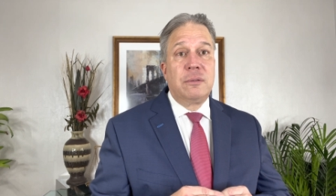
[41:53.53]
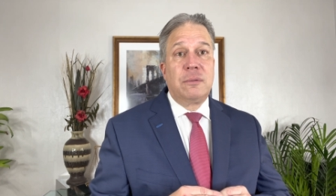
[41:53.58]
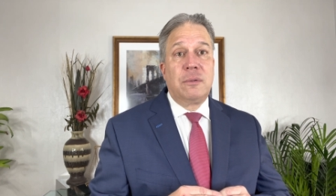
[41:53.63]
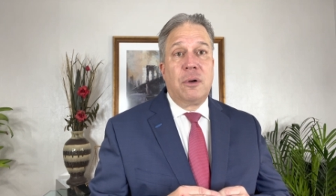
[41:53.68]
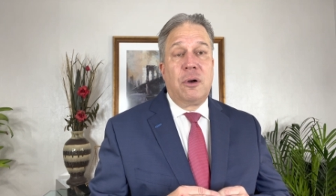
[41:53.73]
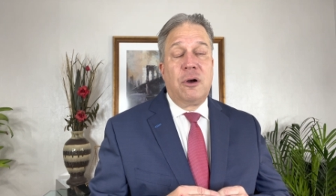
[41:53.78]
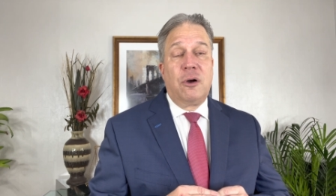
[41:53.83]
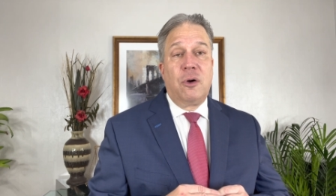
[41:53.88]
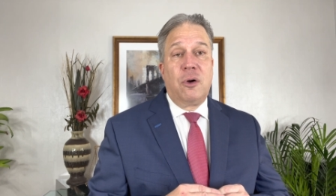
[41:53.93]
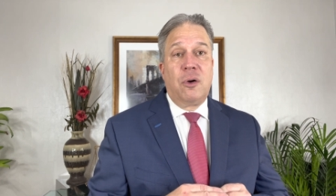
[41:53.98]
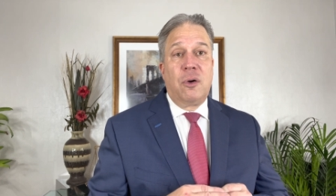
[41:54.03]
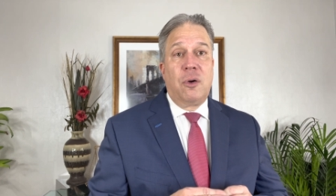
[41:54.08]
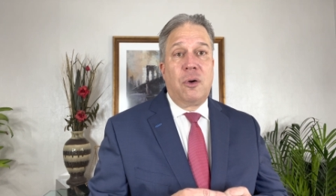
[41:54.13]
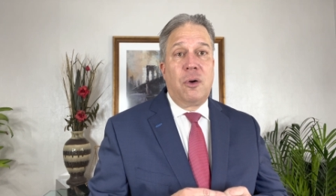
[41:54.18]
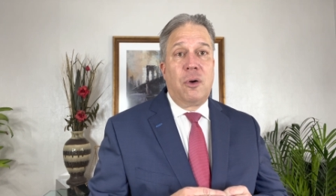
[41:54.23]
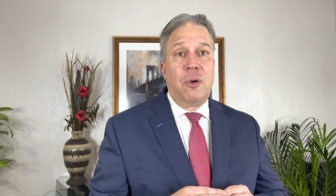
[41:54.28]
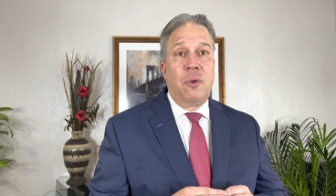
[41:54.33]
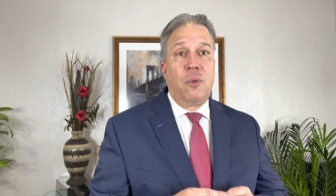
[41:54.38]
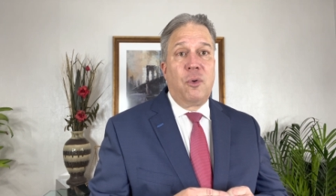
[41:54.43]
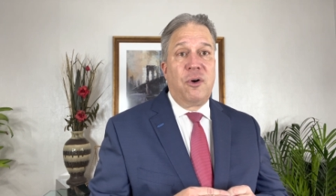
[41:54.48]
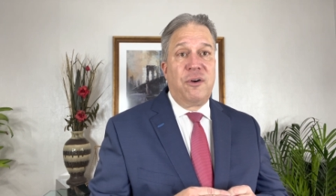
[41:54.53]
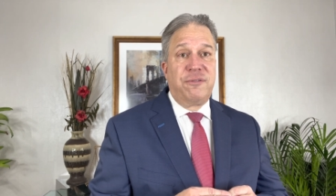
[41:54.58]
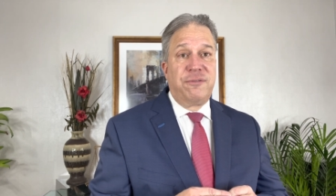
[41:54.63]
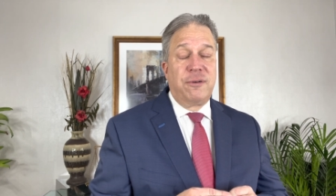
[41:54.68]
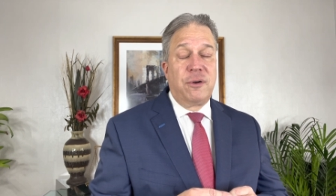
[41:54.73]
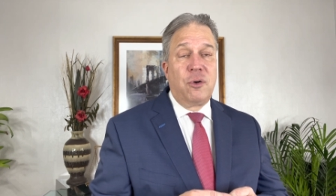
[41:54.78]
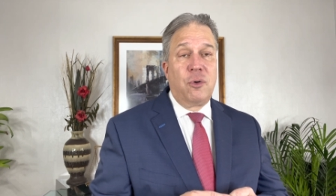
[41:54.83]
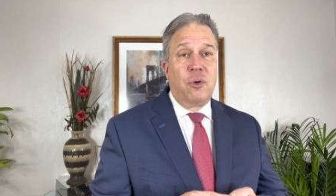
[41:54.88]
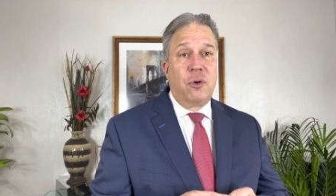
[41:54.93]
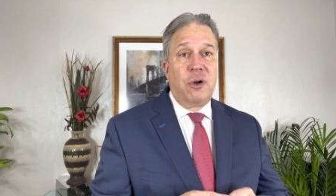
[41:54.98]
off for
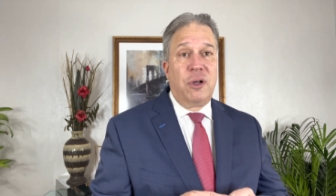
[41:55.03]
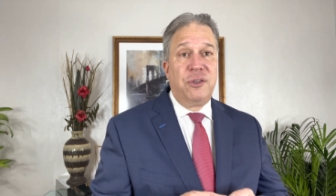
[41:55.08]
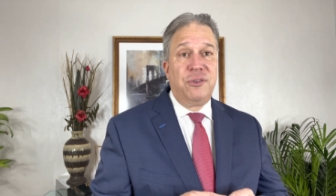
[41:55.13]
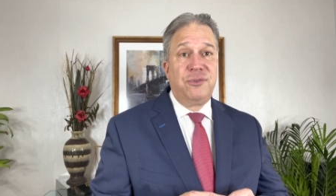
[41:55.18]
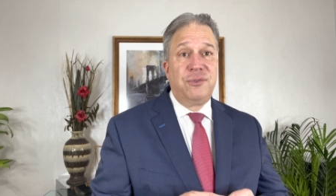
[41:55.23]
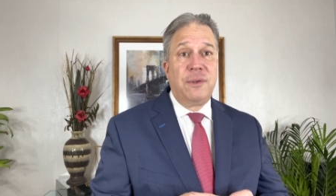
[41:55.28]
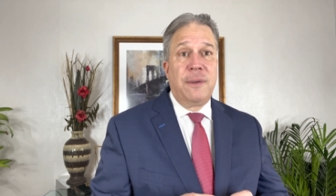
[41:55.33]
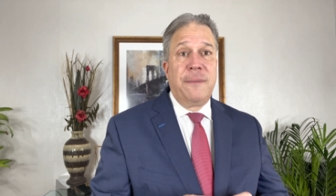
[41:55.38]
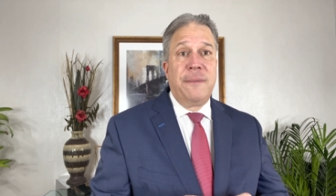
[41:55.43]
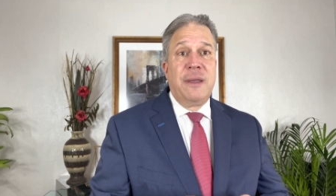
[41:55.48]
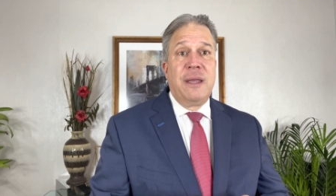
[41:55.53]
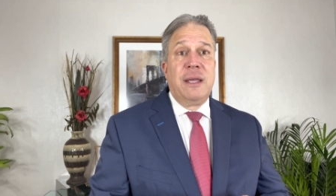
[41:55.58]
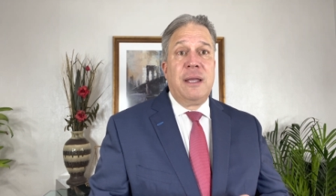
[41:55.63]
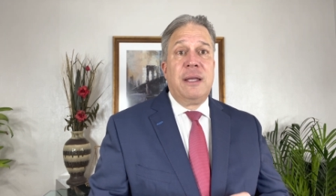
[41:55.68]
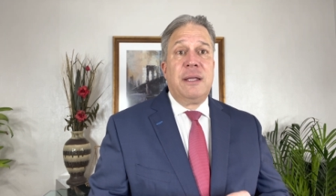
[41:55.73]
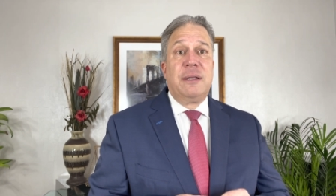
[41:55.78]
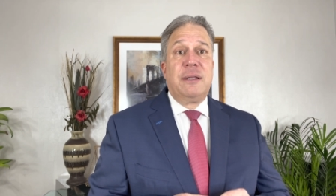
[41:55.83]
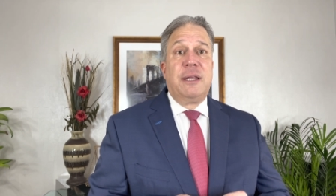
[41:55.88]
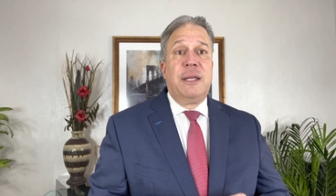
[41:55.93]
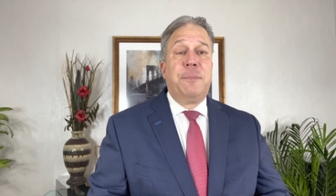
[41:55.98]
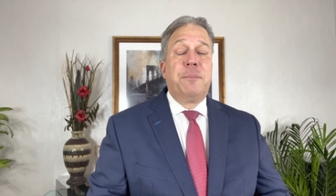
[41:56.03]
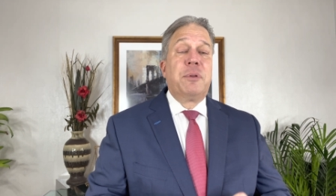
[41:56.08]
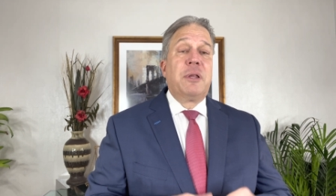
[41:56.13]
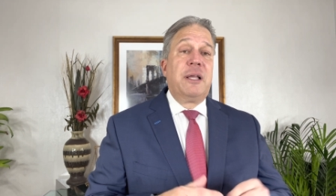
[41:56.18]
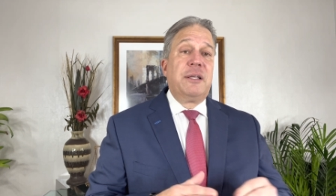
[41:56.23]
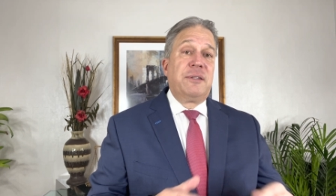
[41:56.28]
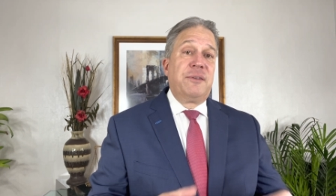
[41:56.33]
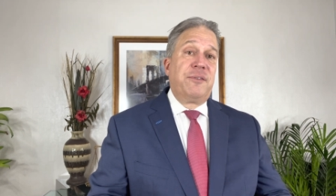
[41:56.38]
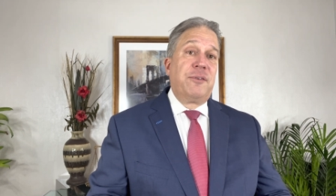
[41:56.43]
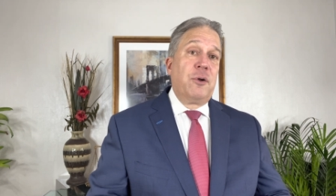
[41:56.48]
cause, the
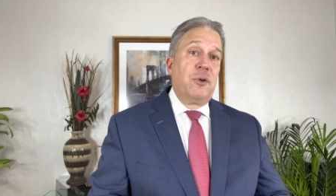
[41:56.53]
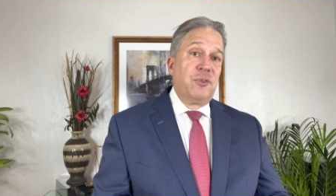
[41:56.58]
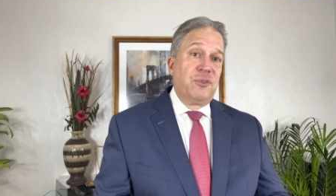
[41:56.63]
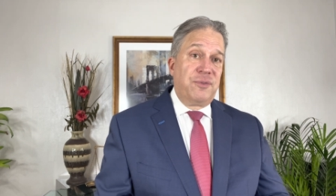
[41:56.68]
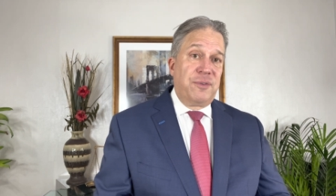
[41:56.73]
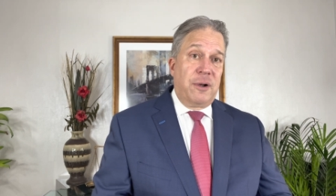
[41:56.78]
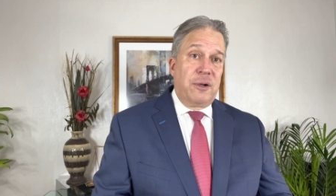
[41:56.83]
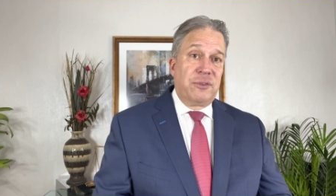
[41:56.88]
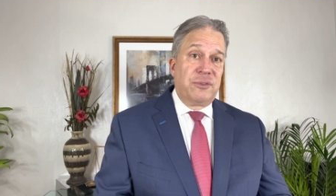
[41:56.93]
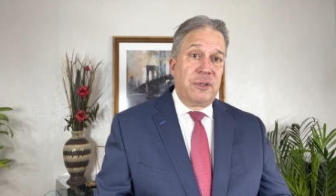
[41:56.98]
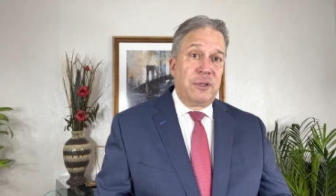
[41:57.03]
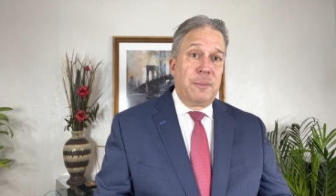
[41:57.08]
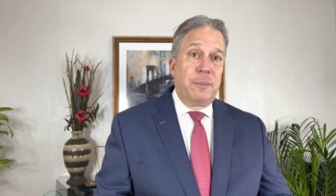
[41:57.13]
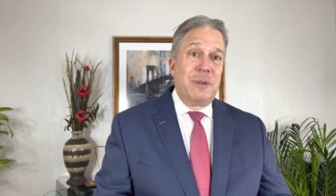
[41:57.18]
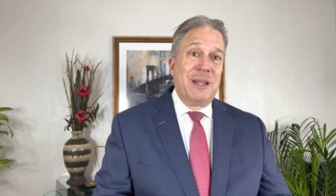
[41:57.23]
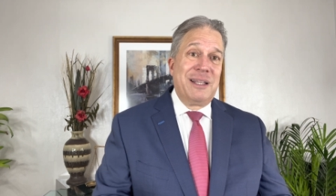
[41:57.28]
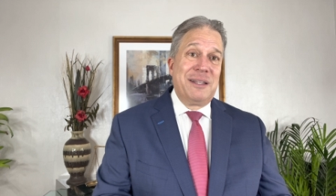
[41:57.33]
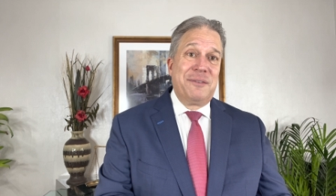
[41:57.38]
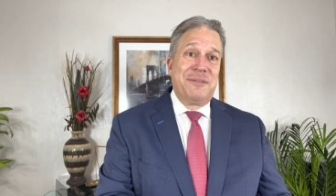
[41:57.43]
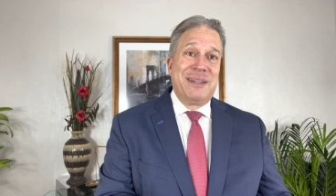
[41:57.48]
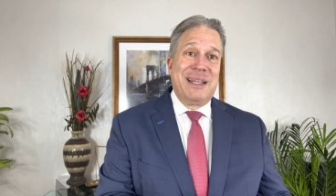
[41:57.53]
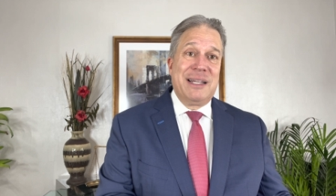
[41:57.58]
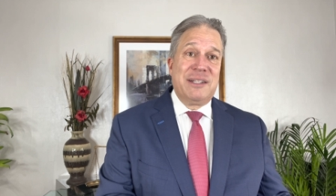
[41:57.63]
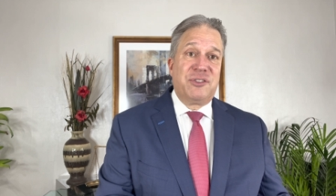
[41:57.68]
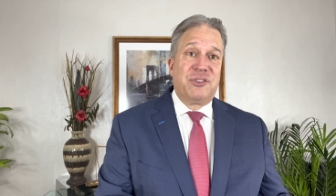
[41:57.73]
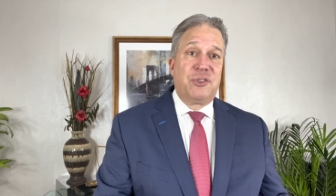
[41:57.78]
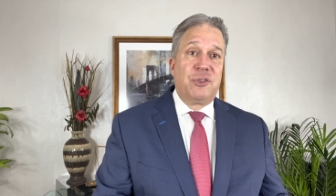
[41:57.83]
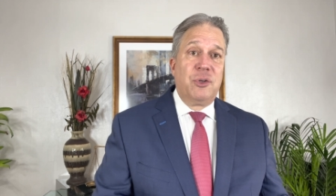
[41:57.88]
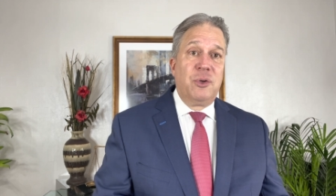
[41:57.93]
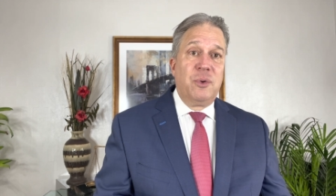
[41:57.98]
plaintiff goes first, and the plaintiff
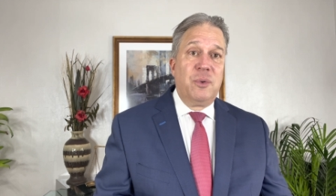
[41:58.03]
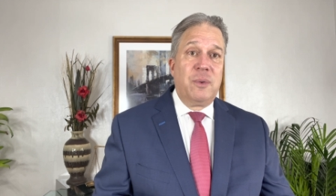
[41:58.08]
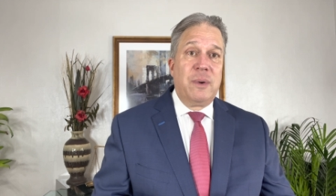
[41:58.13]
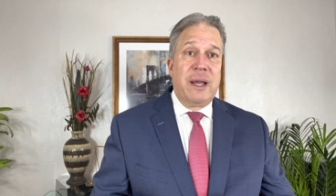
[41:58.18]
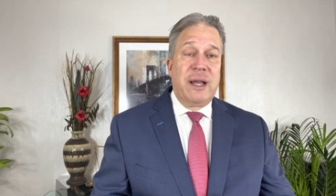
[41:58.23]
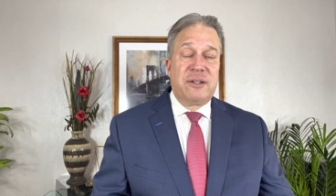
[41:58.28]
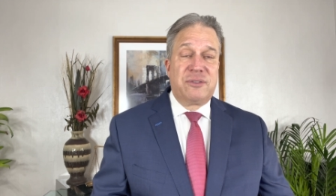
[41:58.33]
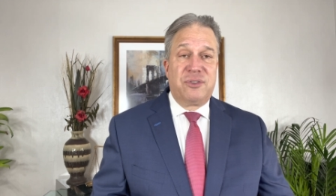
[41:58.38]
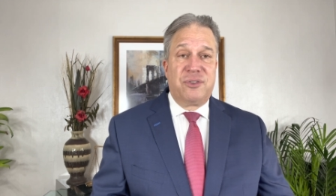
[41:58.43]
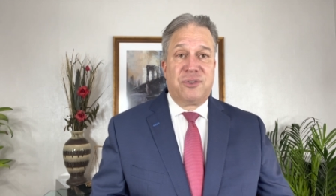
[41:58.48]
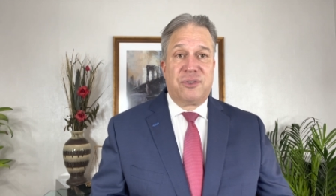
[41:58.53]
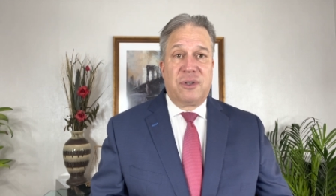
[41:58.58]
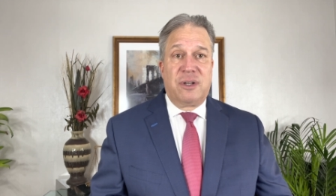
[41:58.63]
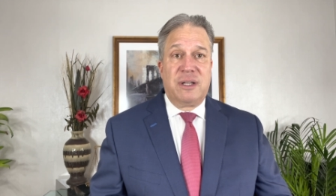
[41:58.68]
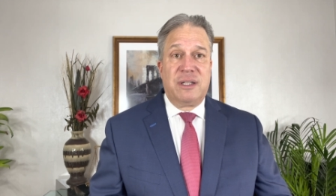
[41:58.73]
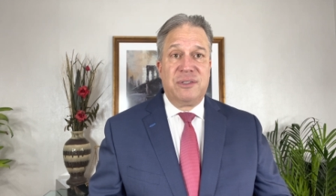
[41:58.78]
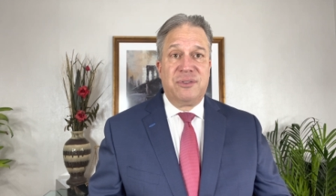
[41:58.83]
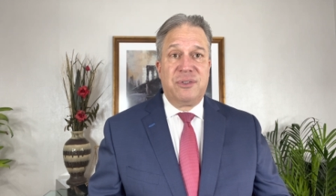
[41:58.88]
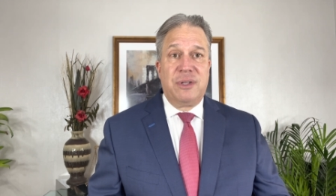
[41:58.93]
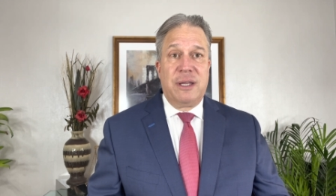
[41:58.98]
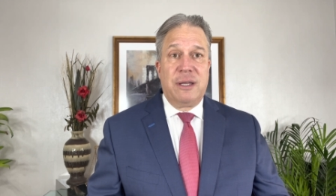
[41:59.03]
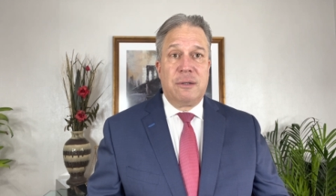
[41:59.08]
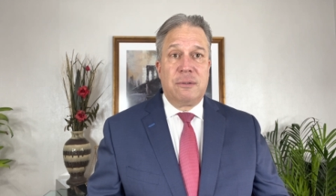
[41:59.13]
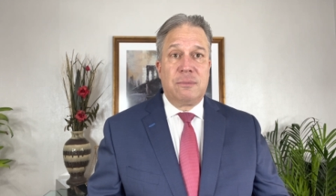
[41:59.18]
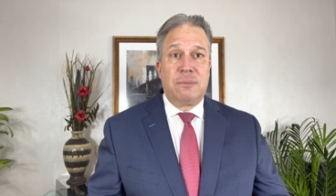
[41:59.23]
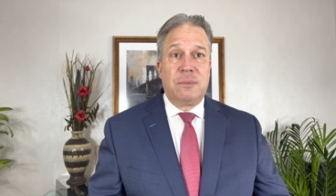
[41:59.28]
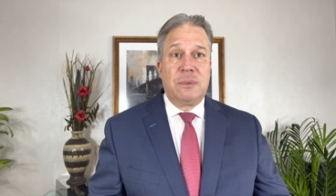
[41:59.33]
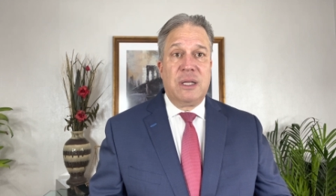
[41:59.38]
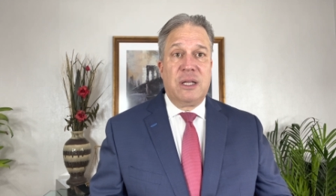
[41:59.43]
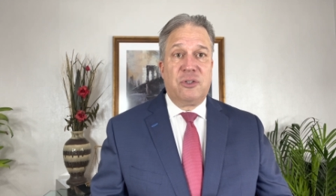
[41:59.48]
gets to exercise their
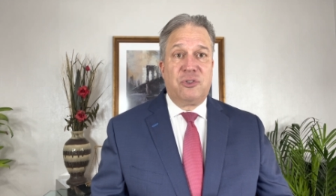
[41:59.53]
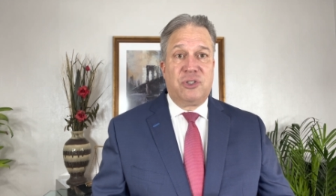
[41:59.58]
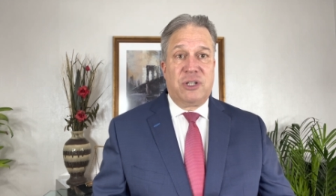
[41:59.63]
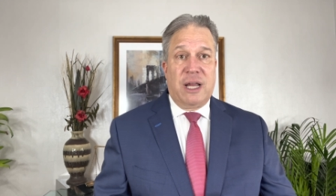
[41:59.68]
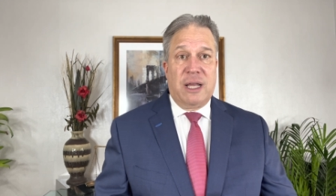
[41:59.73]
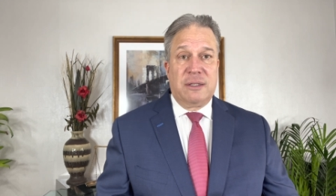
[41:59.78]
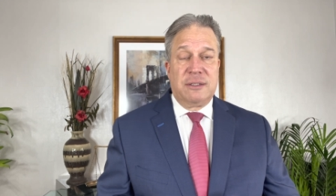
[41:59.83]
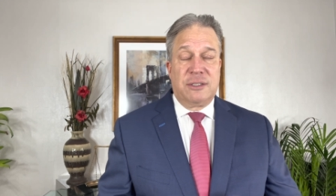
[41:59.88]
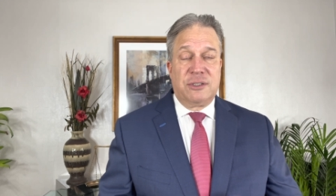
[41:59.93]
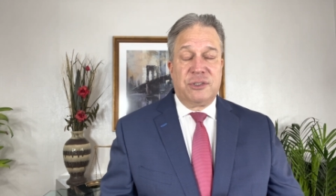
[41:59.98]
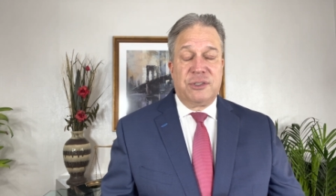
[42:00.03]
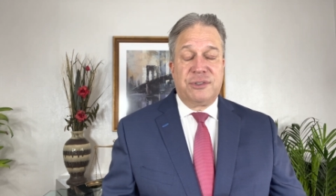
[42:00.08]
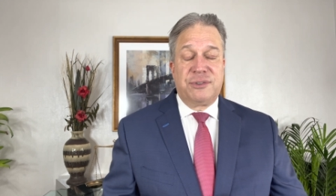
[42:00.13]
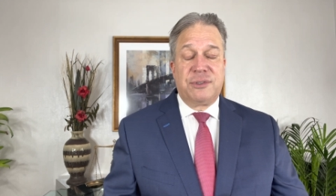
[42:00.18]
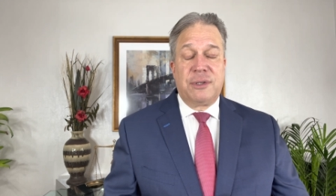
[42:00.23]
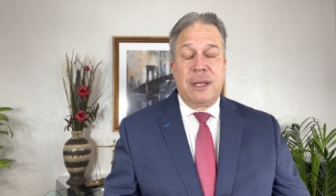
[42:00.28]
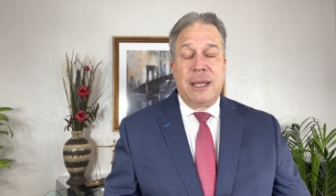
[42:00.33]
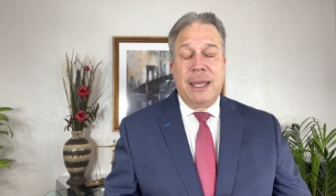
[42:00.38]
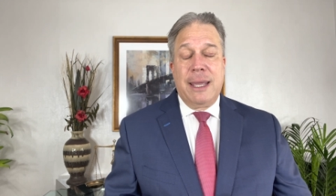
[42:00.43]
challenges.